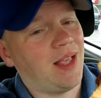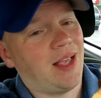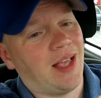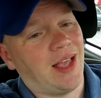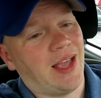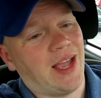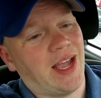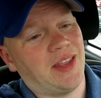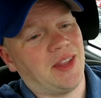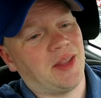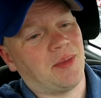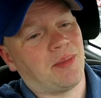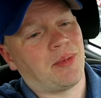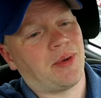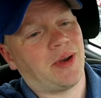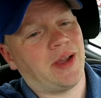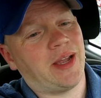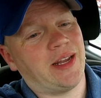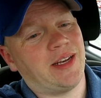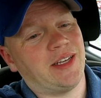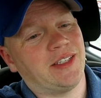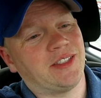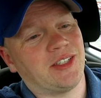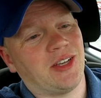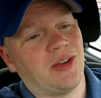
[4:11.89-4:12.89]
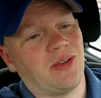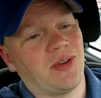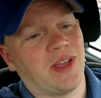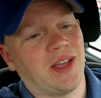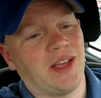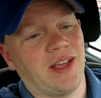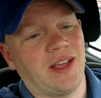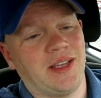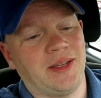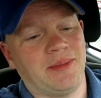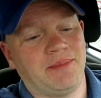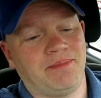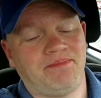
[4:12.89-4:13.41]
And the bread is
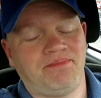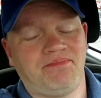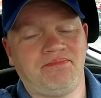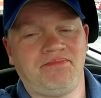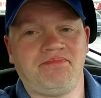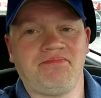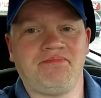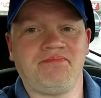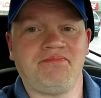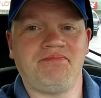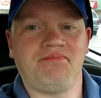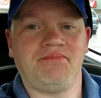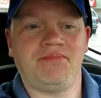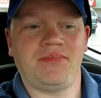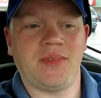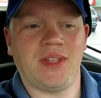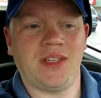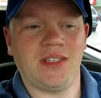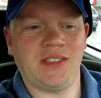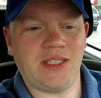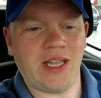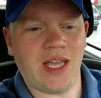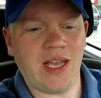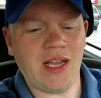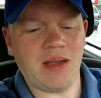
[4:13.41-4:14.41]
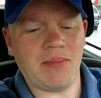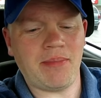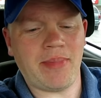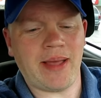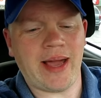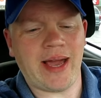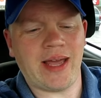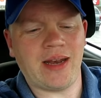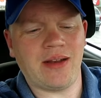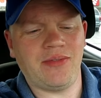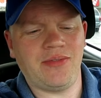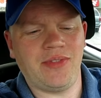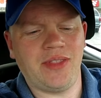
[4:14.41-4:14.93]
okay. Let's take a
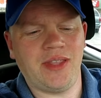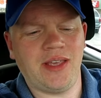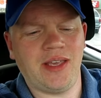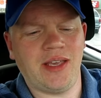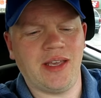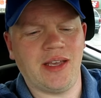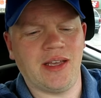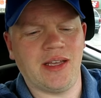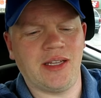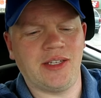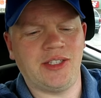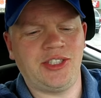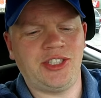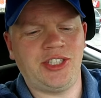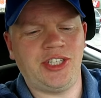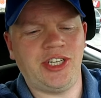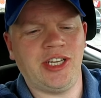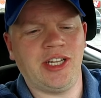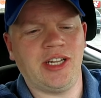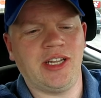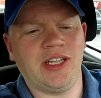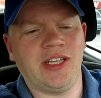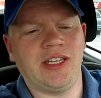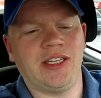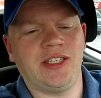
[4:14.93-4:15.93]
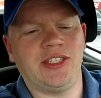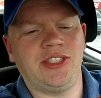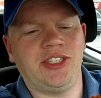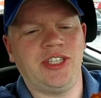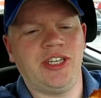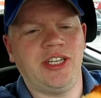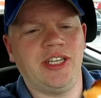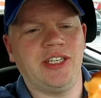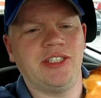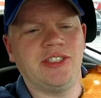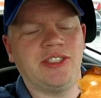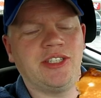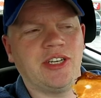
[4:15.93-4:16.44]
bite of the chili and
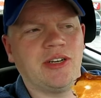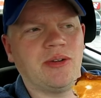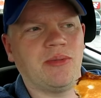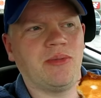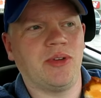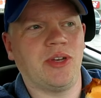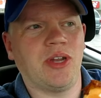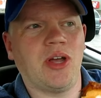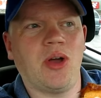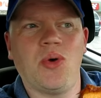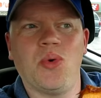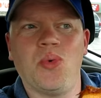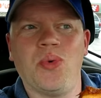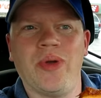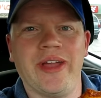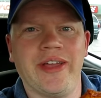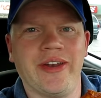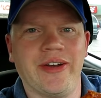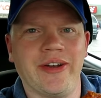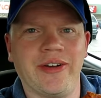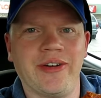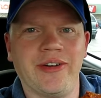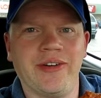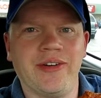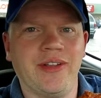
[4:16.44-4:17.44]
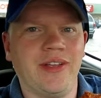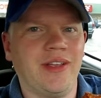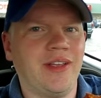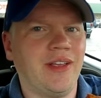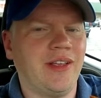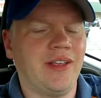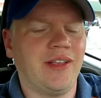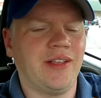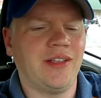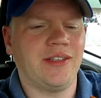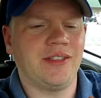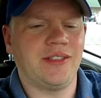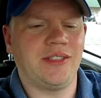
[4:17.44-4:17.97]
cheese here with no wiener.
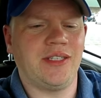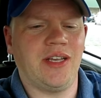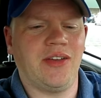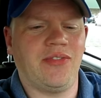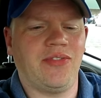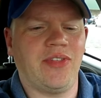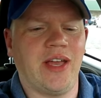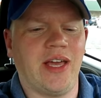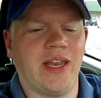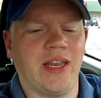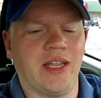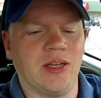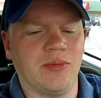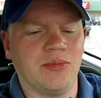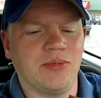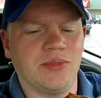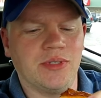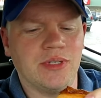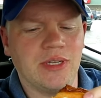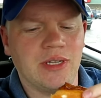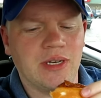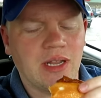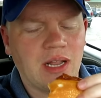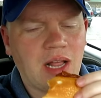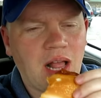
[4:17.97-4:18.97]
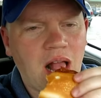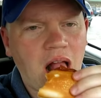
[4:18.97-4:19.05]
See if that helps with any.